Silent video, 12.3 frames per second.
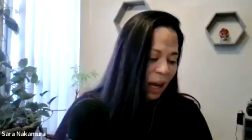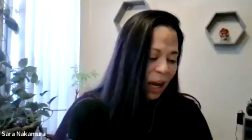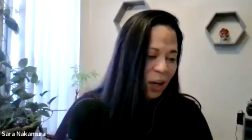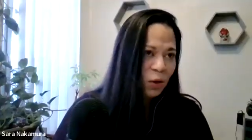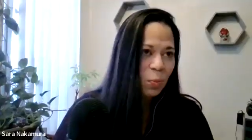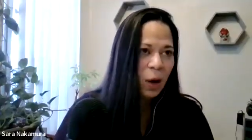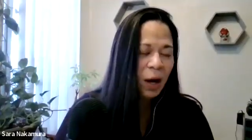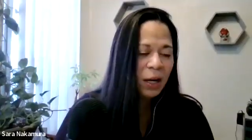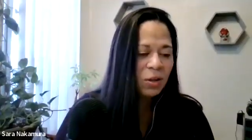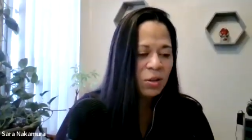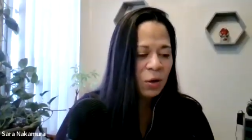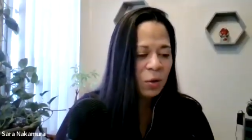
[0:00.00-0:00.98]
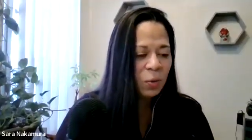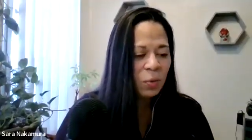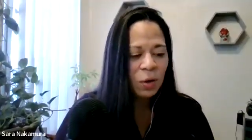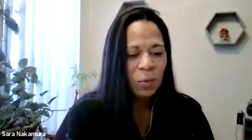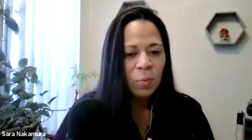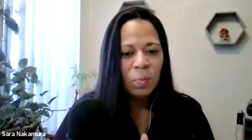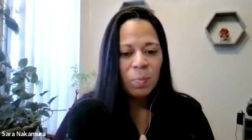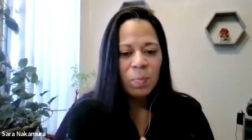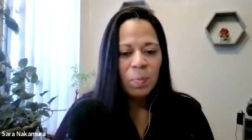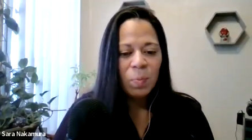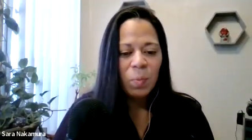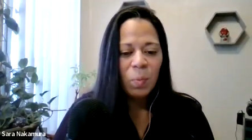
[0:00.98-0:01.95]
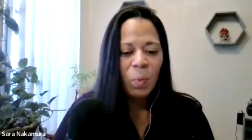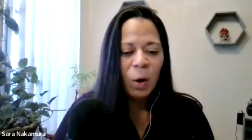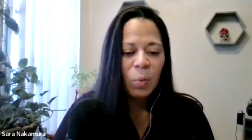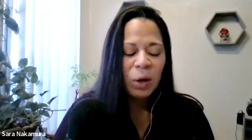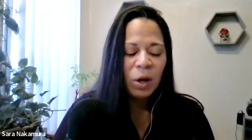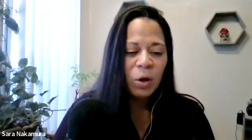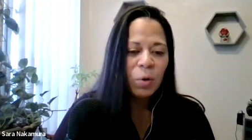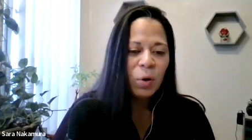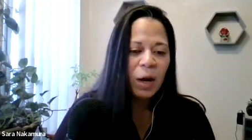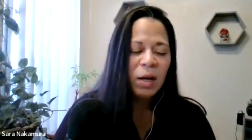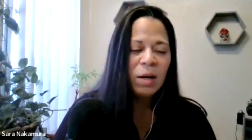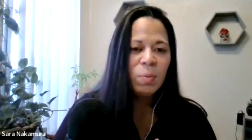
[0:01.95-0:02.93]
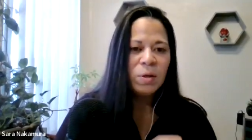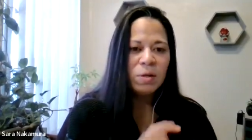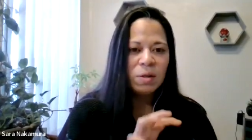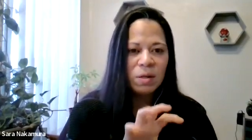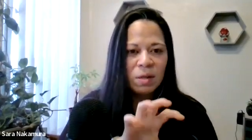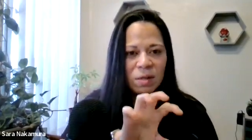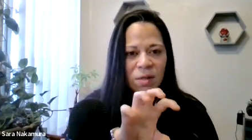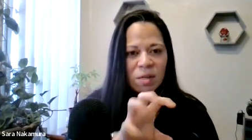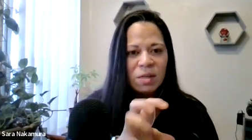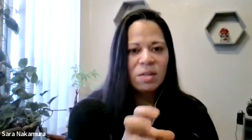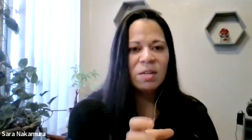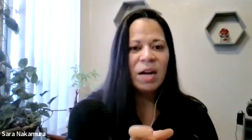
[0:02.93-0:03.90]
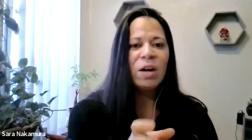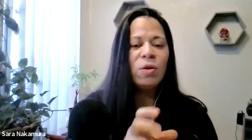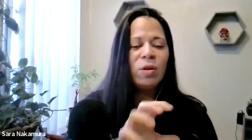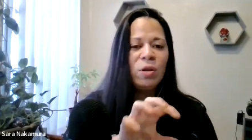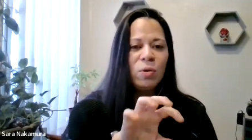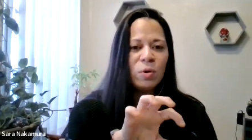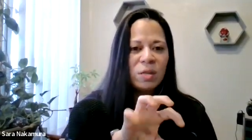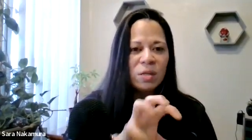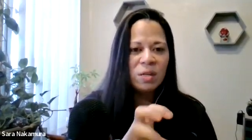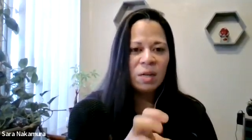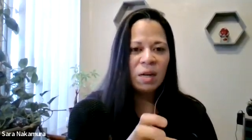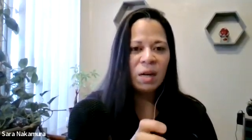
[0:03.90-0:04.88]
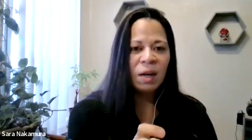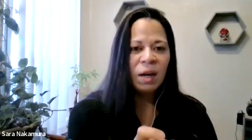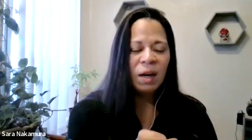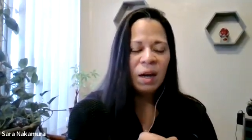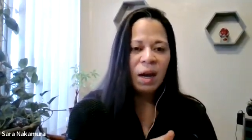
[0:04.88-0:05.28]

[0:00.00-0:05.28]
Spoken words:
and your body. So, what we created was this cycle that you can see.